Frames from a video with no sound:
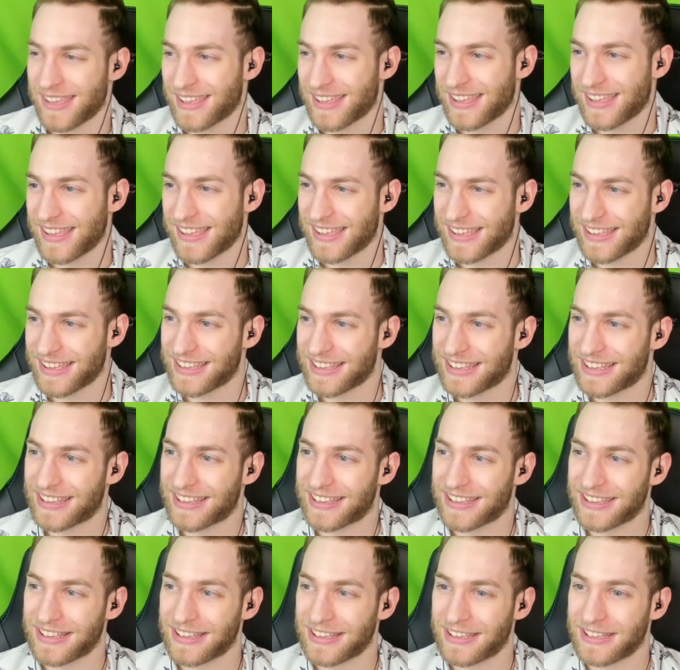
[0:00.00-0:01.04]
And
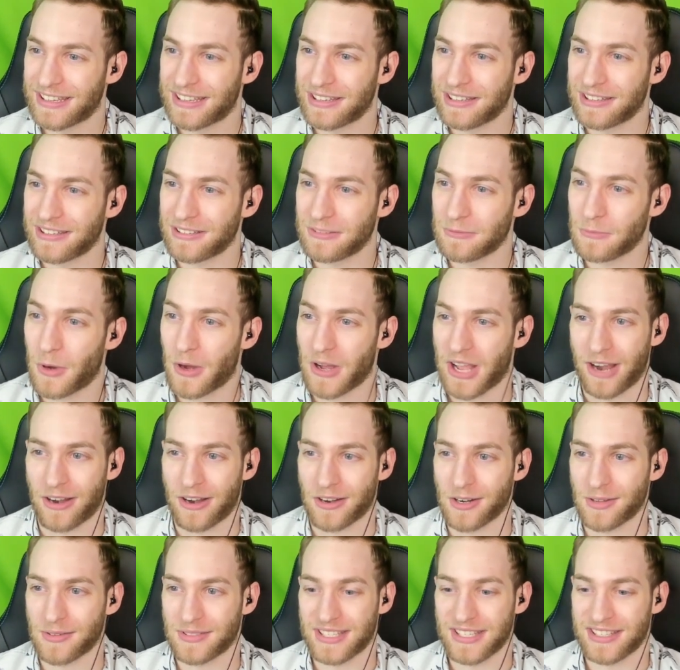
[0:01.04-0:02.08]
save the entire. Well,
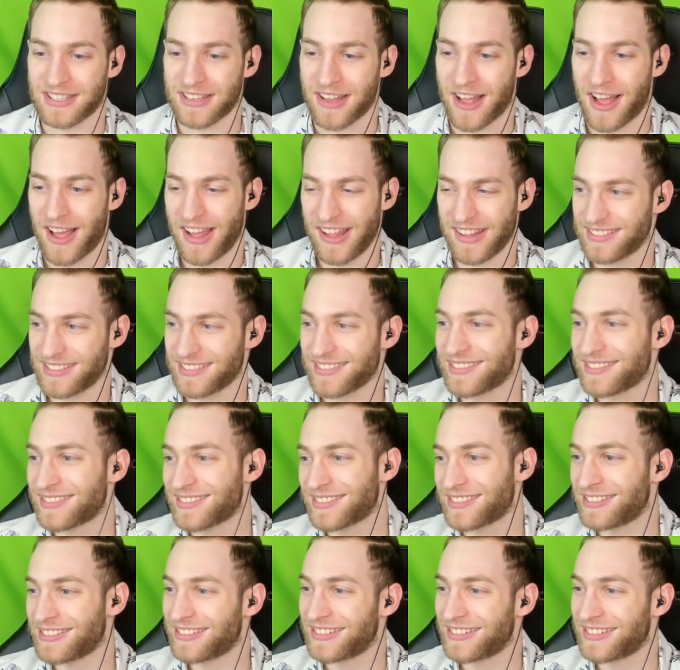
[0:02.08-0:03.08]
Gyarados is not. Yeah, fine. We